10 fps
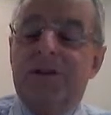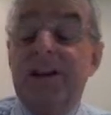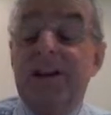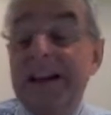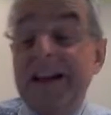
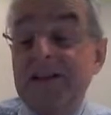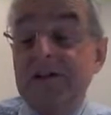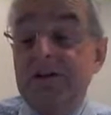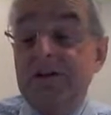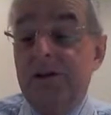
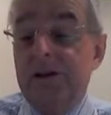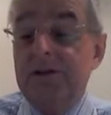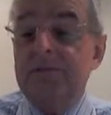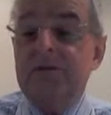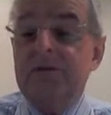Canadian dollar
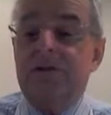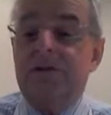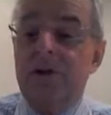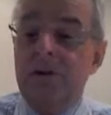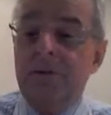to
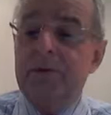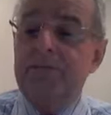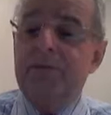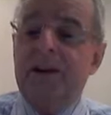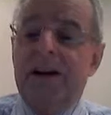drop
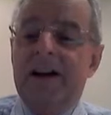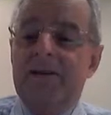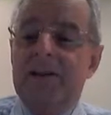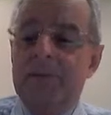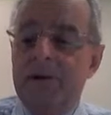
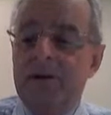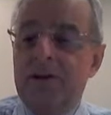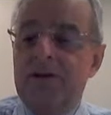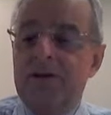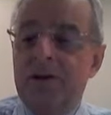and the
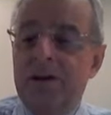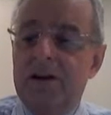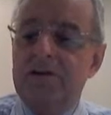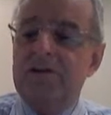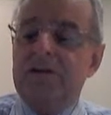American dollar
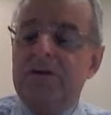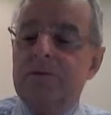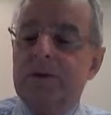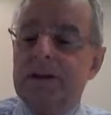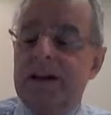
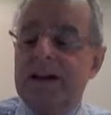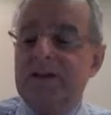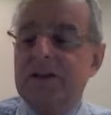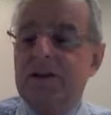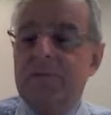to
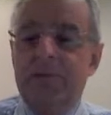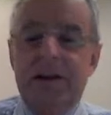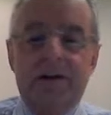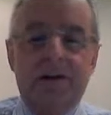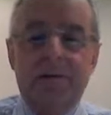actually come
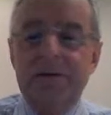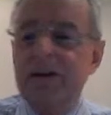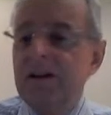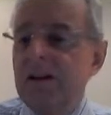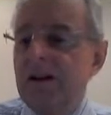back up.
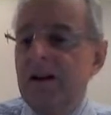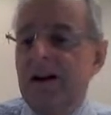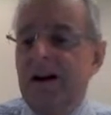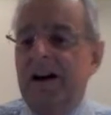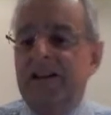
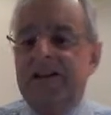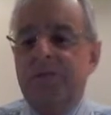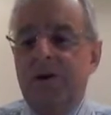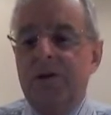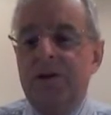And that's
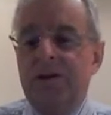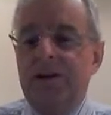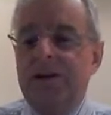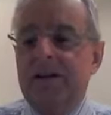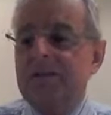why we
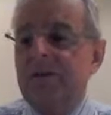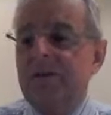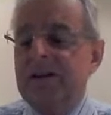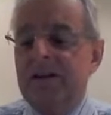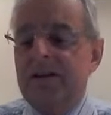think this
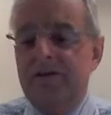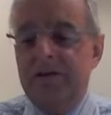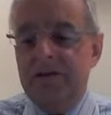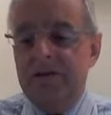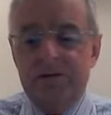one is a
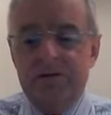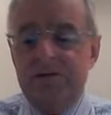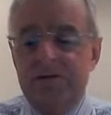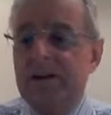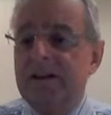very good
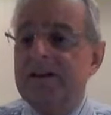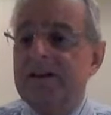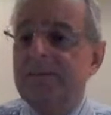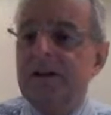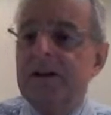trade.
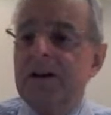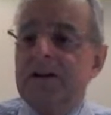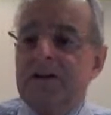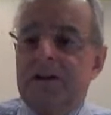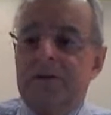
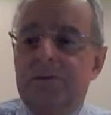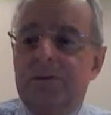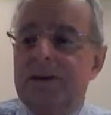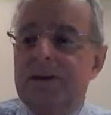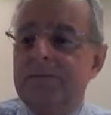So
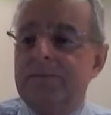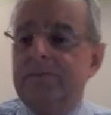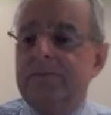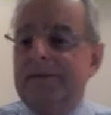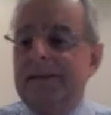
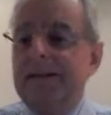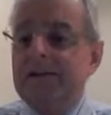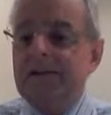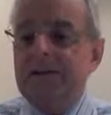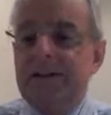
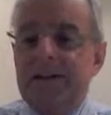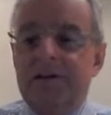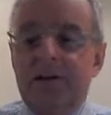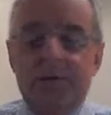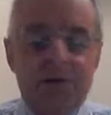thank
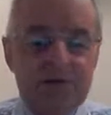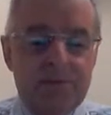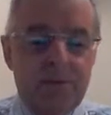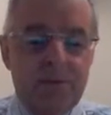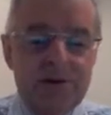you very much
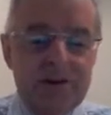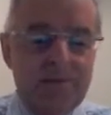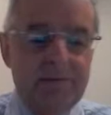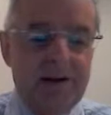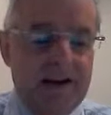for
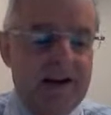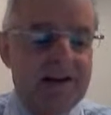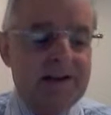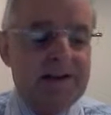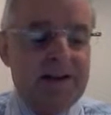watching,
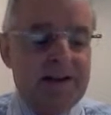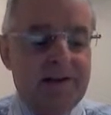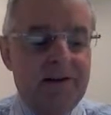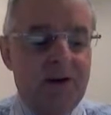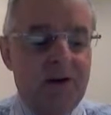and
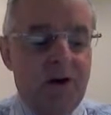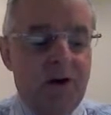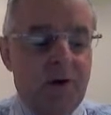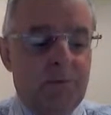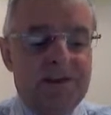
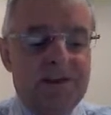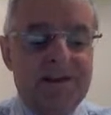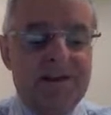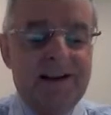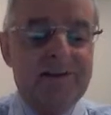we'll see you
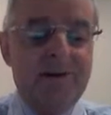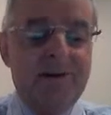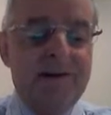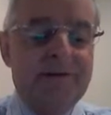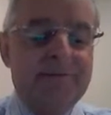again tomorrow.